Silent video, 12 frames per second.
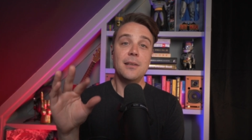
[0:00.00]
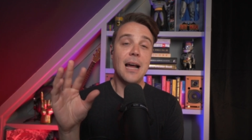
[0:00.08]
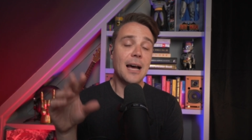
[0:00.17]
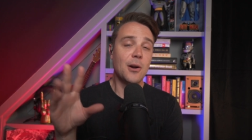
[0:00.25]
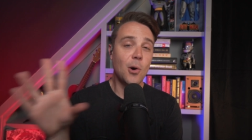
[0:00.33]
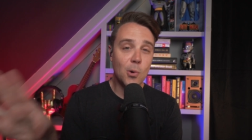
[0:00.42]

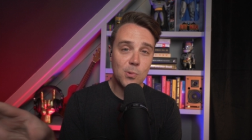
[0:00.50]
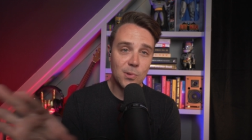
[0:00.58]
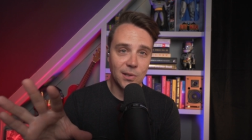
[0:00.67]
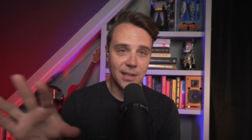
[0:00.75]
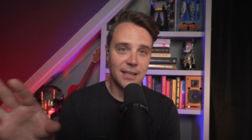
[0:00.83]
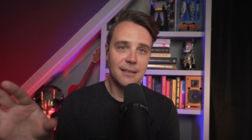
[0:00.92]
not
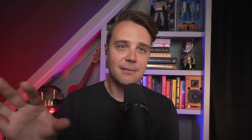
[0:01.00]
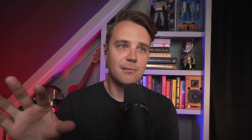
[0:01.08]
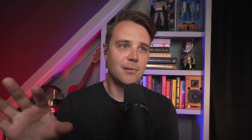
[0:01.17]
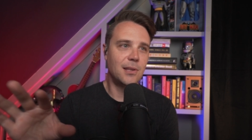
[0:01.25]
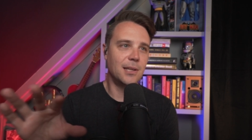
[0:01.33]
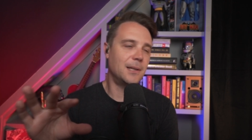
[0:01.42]
only
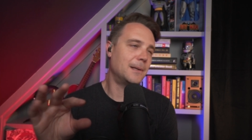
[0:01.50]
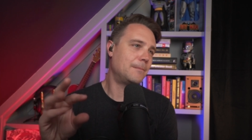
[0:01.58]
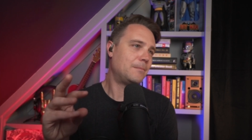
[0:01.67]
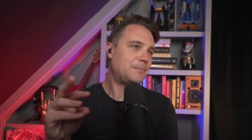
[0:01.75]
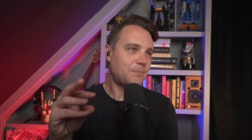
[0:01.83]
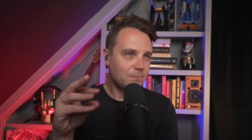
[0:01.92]

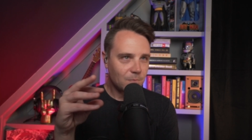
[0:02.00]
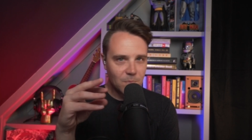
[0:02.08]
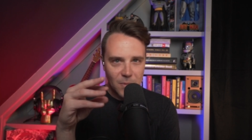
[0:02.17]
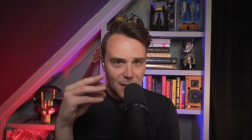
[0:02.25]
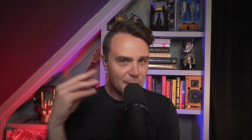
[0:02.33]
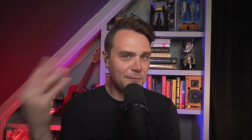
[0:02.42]
the
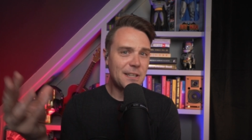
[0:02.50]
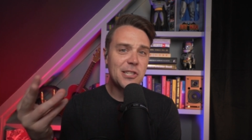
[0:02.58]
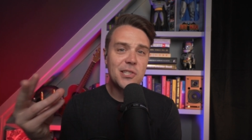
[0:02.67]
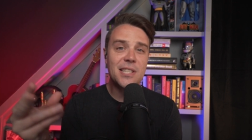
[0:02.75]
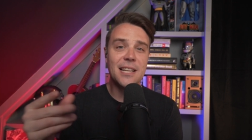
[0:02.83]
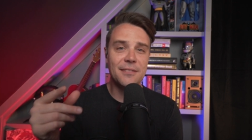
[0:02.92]

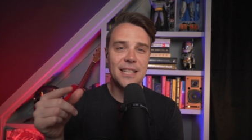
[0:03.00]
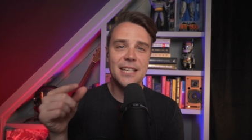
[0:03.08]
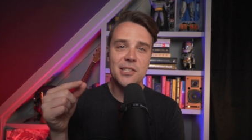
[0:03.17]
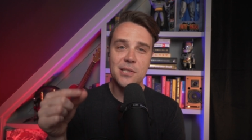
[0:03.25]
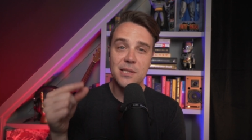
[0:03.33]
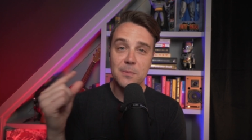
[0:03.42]
efficiency of the
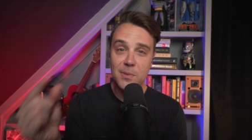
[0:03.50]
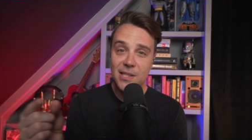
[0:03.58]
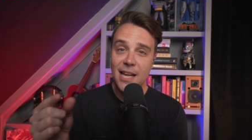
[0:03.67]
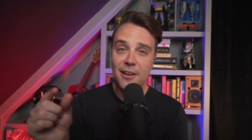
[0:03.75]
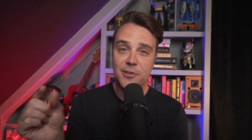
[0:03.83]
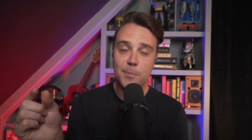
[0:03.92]
engines
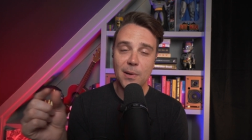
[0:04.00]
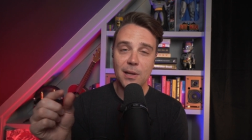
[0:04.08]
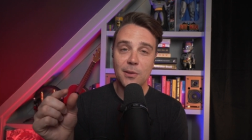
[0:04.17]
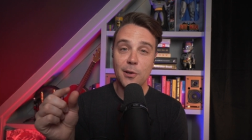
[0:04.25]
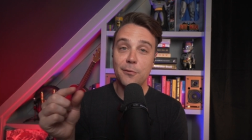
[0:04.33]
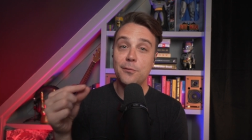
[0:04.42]
themselves, but
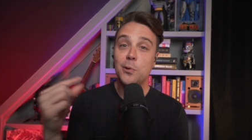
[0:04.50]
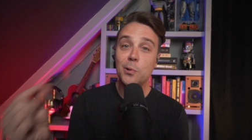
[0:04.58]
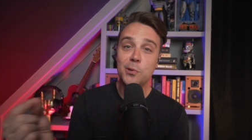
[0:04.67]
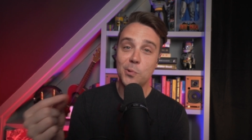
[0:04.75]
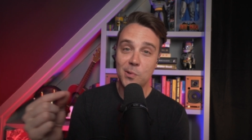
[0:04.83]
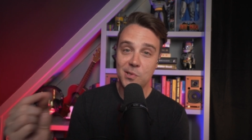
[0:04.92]
the
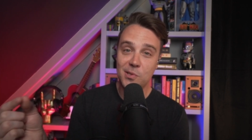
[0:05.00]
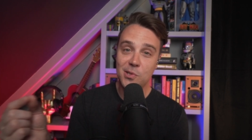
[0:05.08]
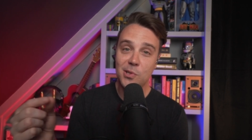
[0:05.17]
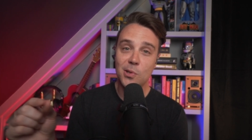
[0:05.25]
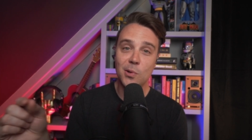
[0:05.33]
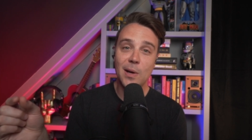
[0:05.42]
fuel sources
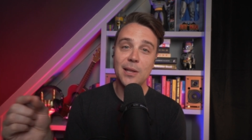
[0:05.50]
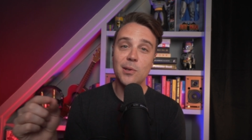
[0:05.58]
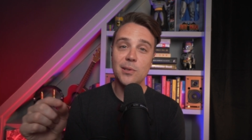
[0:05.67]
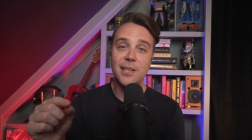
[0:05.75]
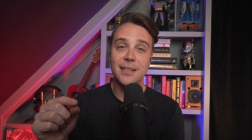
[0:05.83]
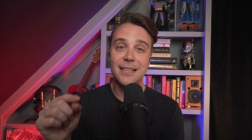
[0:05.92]
too, and
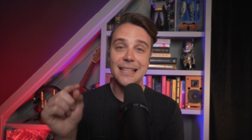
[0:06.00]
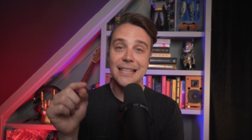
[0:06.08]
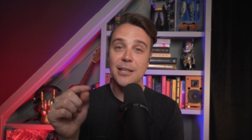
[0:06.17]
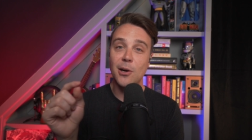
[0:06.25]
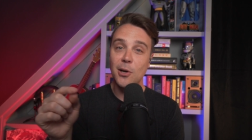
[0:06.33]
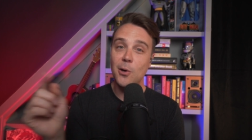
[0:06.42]
looked at the
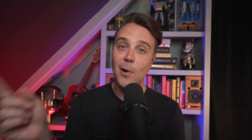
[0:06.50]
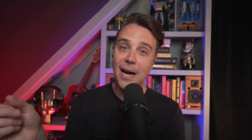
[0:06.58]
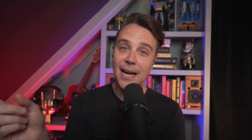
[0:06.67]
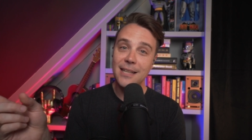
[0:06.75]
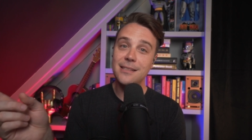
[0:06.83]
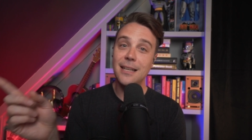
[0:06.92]

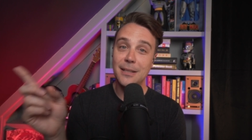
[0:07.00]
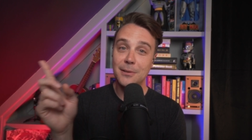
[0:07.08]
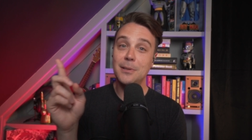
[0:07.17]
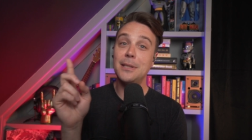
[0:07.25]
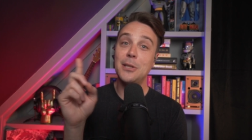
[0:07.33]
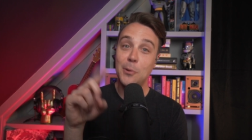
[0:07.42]
EROIs, that
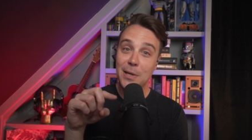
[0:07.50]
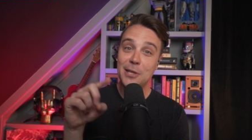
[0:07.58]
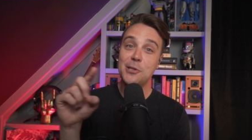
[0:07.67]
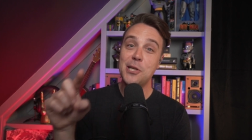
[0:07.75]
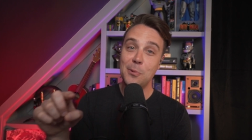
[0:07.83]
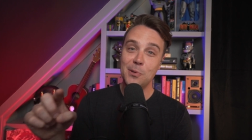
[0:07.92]
you know
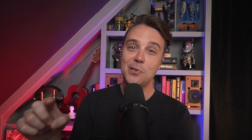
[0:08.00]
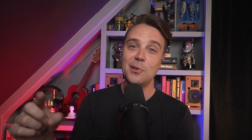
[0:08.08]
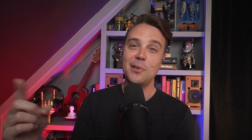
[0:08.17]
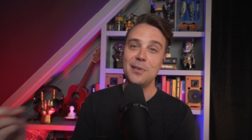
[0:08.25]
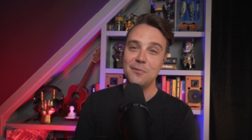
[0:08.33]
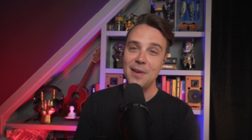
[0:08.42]
energy
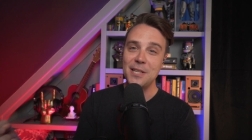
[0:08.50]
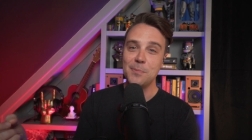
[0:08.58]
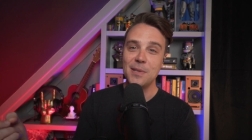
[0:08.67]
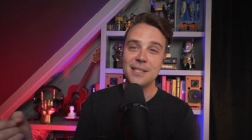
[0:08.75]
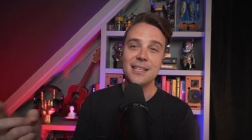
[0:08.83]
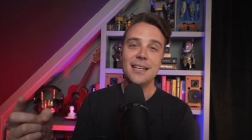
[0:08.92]
return on
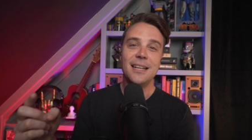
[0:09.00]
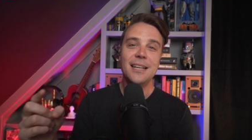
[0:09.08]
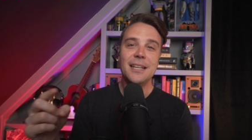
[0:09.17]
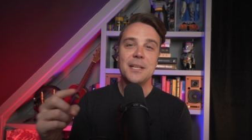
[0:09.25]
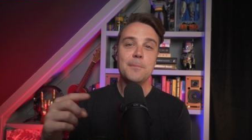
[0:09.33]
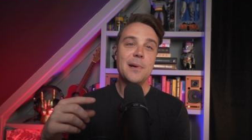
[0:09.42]
investments,
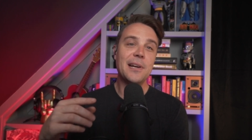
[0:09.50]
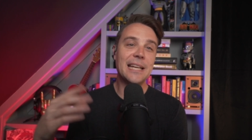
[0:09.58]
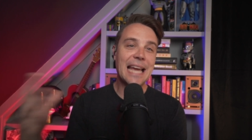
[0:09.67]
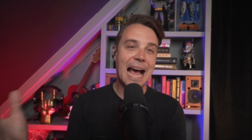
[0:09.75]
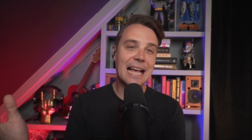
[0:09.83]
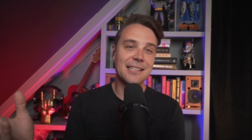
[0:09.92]
comparing
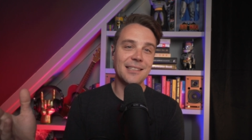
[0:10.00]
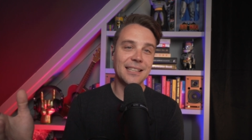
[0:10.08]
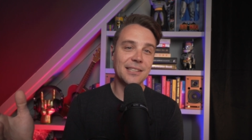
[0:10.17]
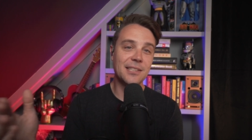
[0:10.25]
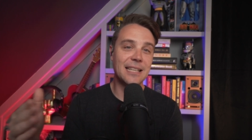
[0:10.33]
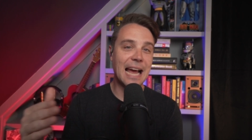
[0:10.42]

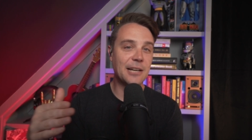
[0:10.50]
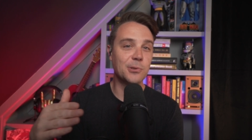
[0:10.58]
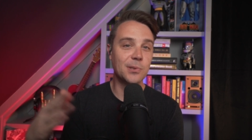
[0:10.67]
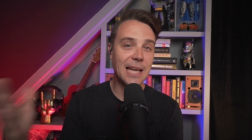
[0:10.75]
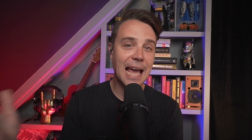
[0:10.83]
gasoline to natural